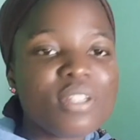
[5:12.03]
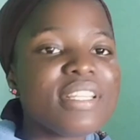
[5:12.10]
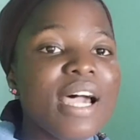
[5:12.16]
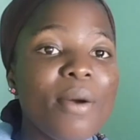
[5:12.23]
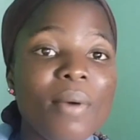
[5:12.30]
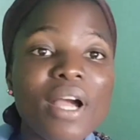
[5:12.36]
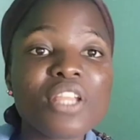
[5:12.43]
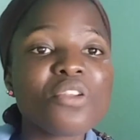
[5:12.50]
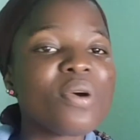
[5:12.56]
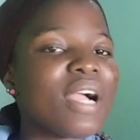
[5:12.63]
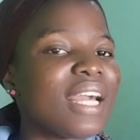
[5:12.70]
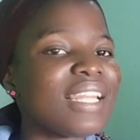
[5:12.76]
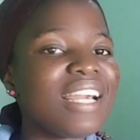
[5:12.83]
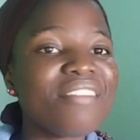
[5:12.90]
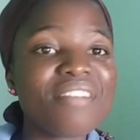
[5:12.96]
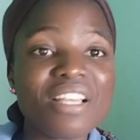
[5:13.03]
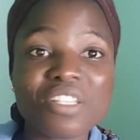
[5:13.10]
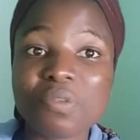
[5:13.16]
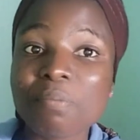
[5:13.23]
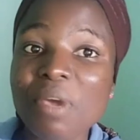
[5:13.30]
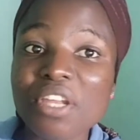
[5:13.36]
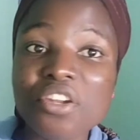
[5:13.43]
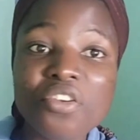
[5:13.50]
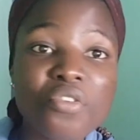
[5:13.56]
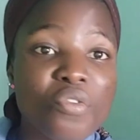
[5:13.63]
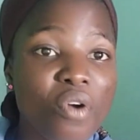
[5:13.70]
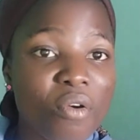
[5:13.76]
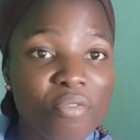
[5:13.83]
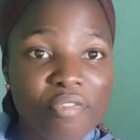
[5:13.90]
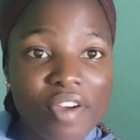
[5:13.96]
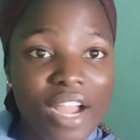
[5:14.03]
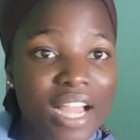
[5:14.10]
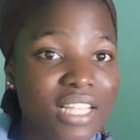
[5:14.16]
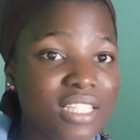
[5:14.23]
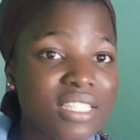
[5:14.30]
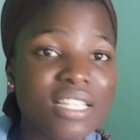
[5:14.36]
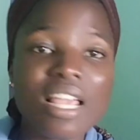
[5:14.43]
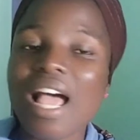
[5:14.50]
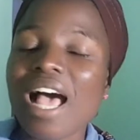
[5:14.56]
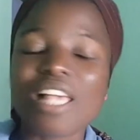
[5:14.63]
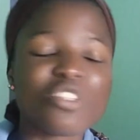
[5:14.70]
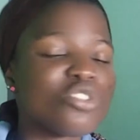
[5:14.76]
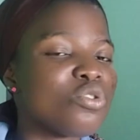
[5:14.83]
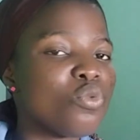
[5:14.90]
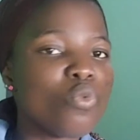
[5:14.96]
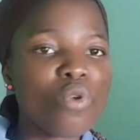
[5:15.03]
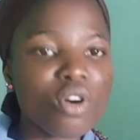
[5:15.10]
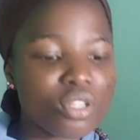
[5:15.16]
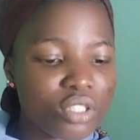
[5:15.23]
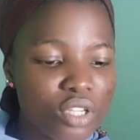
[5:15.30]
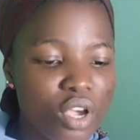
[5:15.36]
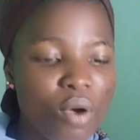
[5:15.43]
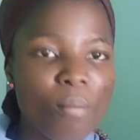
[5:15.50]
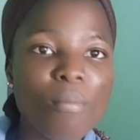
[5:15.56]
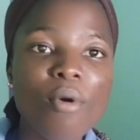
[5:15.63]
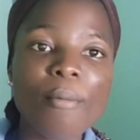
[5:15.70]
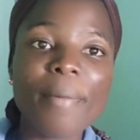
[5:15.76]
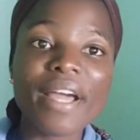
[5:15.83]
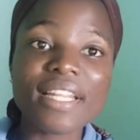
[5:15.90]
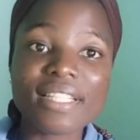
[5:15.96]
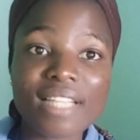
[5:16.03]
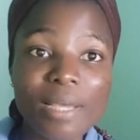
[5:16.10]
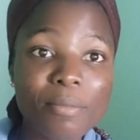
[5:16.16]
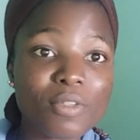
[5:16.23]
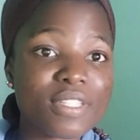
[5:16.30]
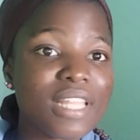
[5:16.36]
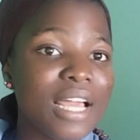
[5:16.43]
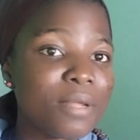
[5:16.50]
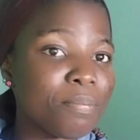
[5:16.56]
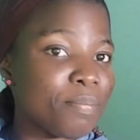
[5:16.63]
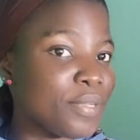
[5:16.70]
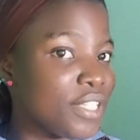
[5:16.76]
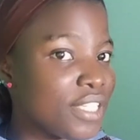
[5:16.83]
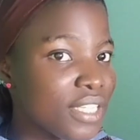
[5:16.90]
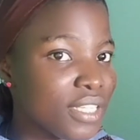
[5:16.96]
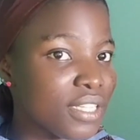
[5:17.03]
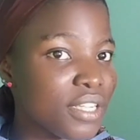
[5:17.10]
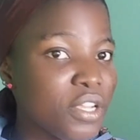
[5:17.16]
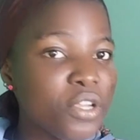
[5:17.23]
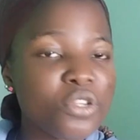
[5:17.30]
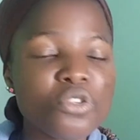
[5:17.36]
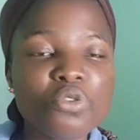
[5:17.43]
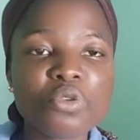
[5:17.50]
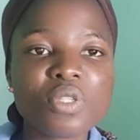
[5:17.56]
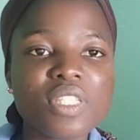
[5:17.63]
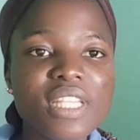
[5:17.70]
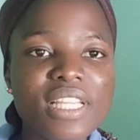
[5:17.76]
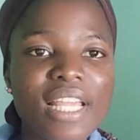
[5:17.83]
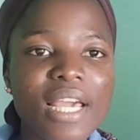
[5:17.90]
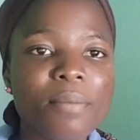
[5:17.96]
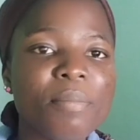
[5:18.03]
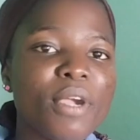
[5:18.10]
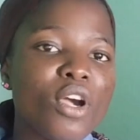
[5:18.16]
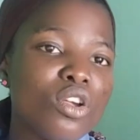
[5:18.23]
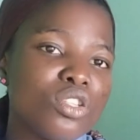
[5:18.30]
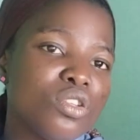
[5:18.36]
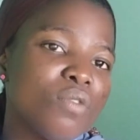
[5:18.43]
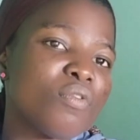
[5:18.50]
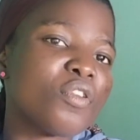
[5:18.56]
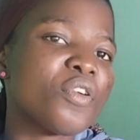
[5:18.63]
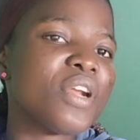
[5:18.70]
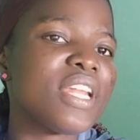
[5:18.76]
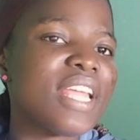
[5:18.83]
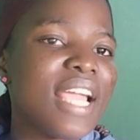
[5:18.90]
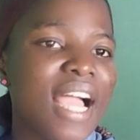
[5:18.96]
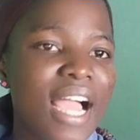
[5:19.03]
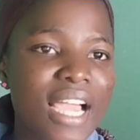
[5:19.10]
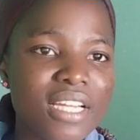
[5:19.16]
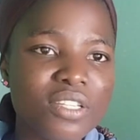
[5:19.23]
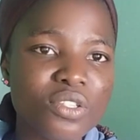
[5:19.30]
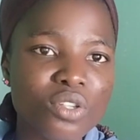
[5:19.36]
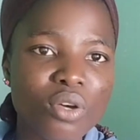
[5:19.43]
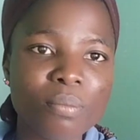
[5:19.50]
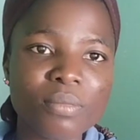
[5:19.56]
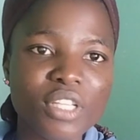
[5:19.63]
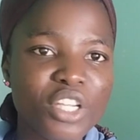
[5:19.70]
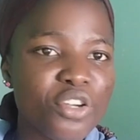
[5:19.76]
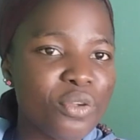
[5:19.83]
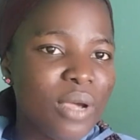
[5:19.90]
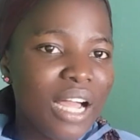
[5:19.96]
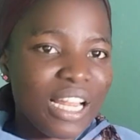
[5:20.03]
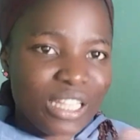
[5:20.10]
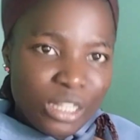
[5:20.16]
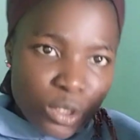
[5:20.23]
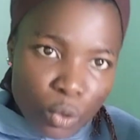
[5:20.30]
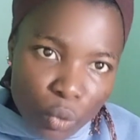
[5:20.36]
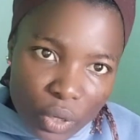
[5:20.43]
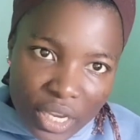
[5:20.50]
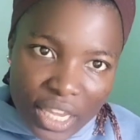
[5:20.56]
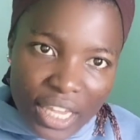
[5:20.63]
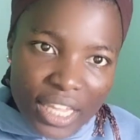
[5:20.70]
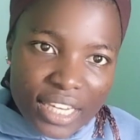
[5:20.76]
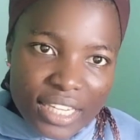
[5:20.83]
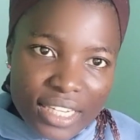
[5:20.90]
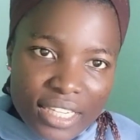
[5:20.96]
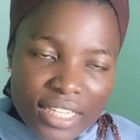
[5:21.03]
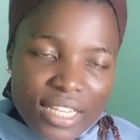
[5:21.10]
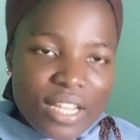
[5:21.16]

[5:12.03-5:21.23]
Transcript: That one, you can have as many rough as you want, but by the time you start beading, you see that because you've already had something you are looking